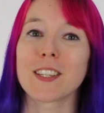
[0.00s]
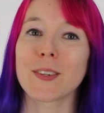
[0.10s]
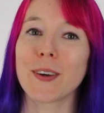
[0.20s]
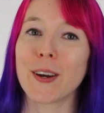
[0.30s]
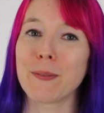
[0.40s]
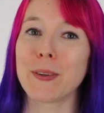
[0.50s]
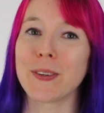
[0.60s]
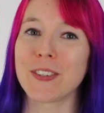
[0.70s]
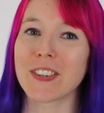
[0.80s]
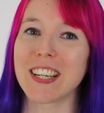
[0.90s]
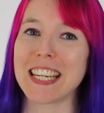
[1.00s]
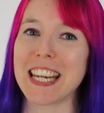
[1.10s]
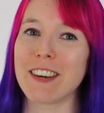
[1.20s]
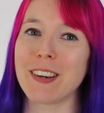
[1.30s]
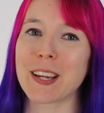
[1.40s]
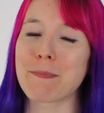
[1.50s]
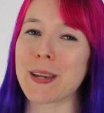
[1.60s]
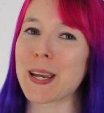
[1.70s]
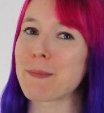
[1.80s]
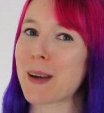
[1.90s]
So I hope you enjoyed hearing a
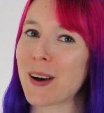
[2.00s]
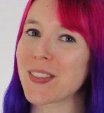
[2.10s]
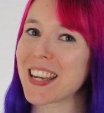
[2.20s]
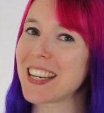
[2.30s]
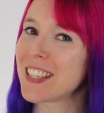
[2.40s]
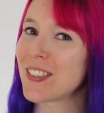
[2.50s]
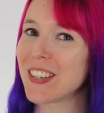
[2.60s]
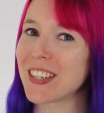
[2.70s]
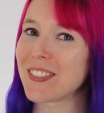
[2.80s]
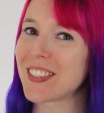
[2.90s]
bit about the history of